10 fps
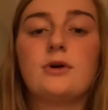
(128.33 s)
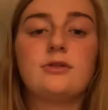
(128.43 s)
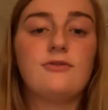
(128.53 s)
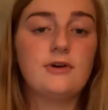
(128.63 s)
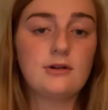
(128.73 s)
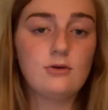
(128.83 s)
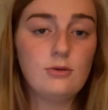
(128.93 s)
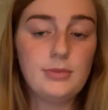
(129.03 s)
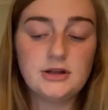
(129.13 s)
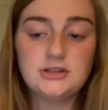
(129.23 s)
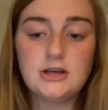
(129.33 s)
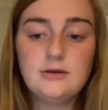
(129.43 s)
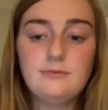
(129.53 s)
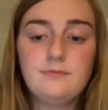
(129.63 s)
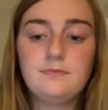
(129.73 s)
the federal
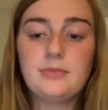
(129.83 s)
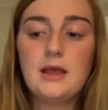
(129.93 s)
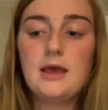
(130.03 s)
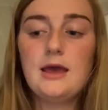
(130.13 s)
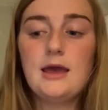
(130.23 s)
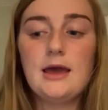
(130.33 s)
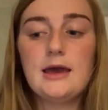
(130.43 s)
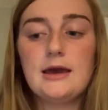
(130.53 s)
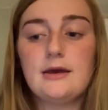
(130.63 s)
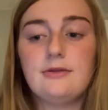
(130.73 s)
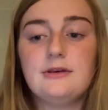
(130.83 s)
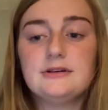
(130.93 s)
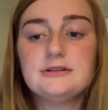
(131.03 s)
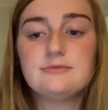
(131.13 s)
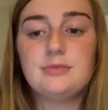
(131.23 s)
budget. And
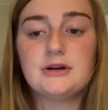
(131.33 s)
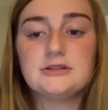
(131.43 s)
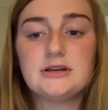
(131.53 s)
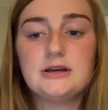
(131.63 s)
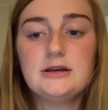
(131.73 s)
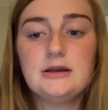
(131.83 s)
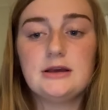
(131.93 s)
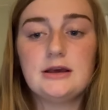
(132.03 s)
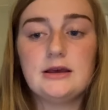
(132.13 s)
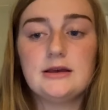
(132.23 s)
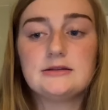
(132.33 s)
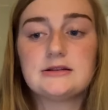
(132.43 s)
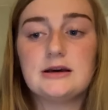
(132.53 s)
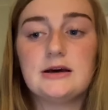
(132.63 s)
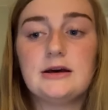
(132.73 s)
this budget is
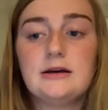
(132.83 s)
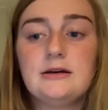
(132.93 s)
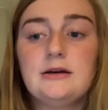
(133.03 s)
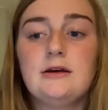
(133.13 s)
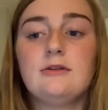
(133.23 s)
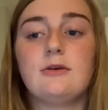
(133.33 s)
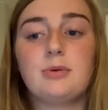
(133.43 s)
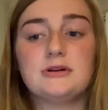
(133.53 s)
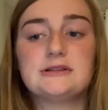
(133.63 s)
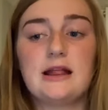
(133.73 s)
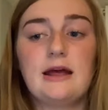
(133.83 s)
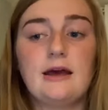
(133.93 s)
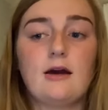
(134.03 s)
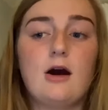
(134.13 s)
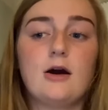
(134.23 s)
the President
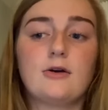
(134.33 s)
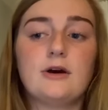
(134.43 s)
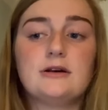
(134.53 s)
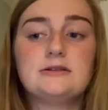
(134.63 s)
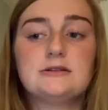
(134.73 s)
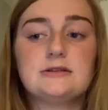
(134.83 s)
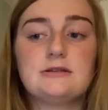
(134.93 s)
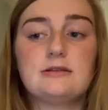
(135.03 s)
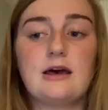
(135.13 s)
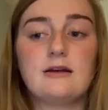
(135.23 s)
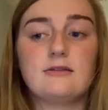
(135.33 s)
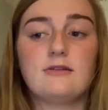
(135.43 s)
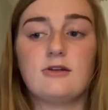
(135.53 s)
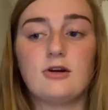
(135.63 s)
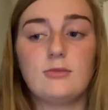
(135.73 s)
and Congress that
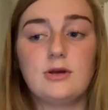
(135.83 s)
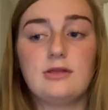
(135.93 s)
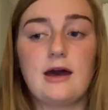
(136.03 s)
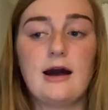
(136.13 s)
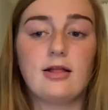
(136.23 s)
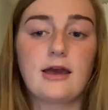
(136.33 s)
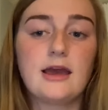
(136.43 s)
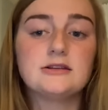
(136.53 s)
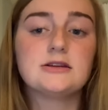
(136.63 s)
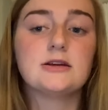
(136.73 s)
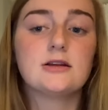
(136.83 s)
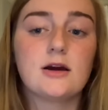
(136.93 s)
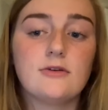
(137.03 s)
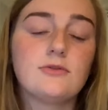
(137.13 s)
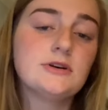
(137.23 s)
determine the allocation
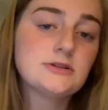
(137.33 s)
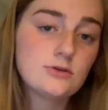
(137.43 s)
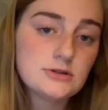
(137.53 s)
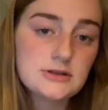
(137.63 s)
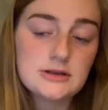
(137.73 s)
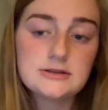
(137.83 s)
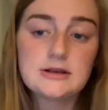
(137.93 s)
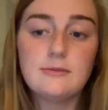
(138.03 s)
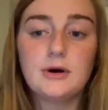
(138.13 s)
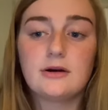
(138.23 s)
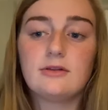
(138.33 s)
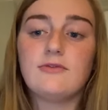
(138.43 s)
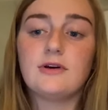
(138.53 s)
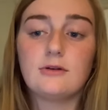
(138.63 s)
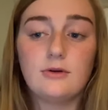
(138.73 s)
of resources among the
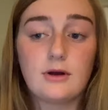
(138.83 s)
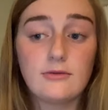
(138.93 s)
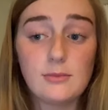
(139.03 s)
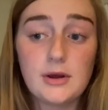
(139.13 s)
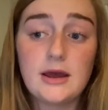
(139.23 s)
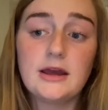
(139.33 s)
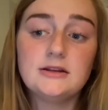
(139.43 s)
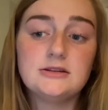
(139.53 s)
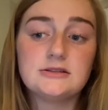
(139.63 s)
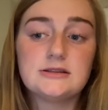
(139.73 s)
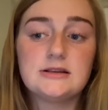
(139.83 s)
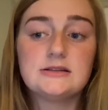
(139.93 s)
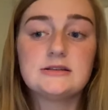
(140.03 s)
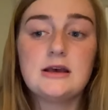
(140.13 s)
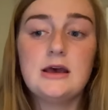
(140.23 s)
federal government agencies.